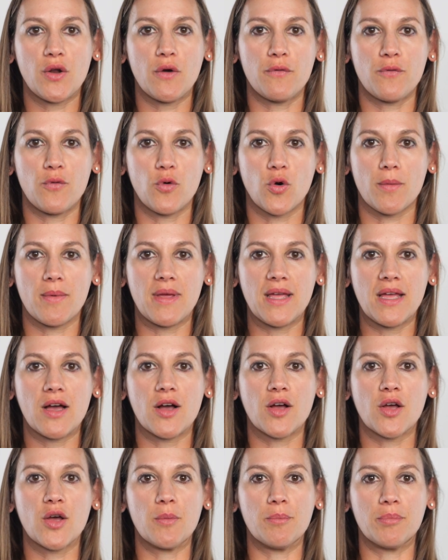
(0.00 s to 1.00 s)
of forming
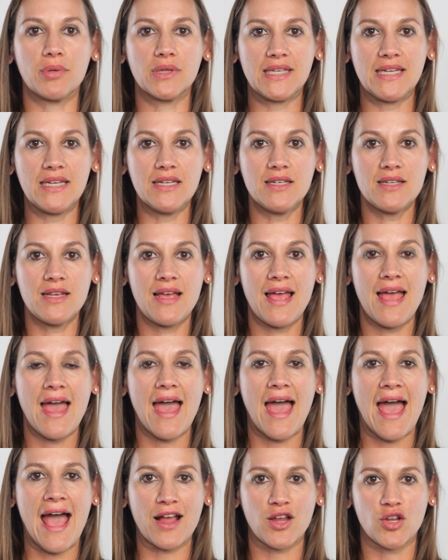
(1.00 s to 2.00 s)
a complete,
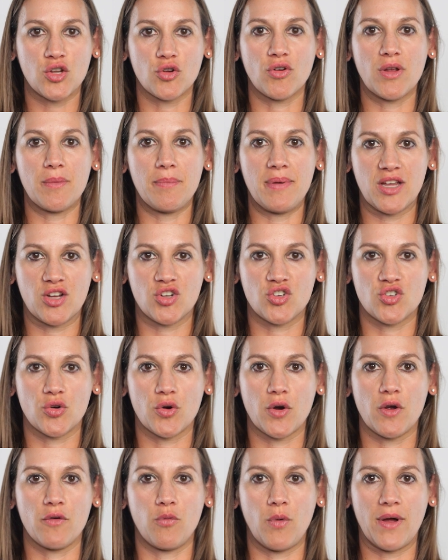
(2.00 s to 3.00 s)
accurate picture
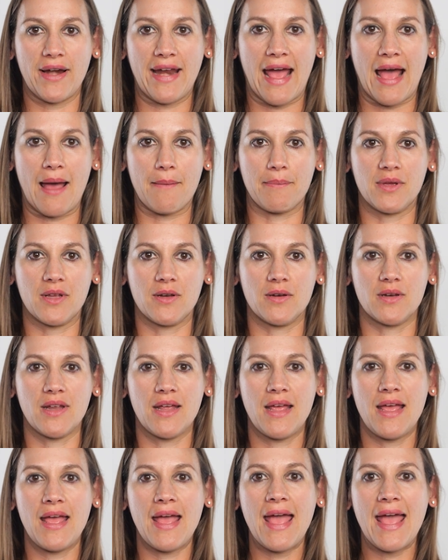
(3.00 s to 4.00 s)
of what happened,
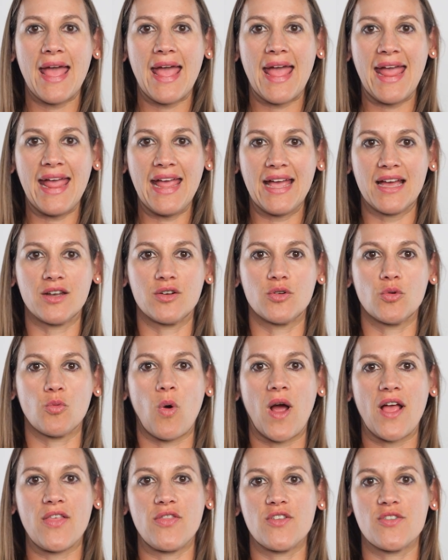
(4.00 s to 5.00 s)
and
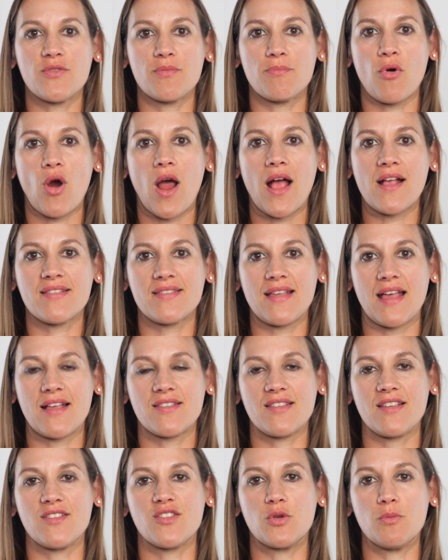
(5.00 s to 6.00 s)
why this
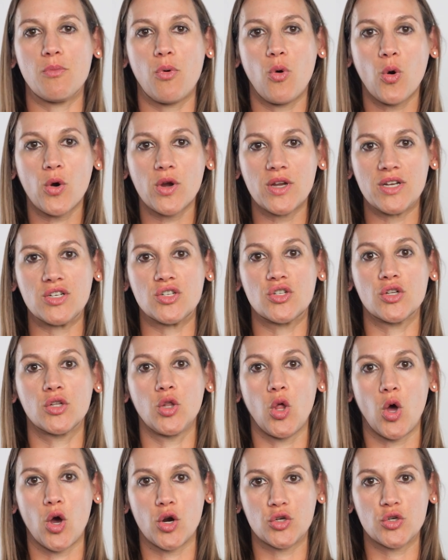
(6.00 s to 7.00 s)
process is important to
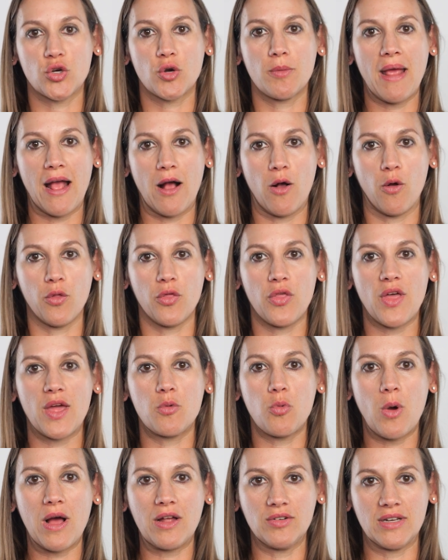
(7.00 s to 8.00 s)
long-term health
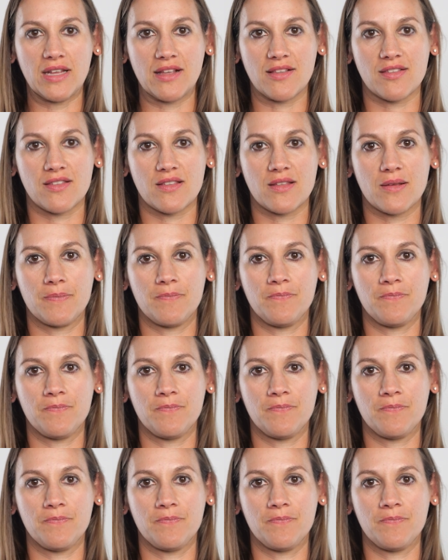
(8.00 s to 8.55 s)
and wellness.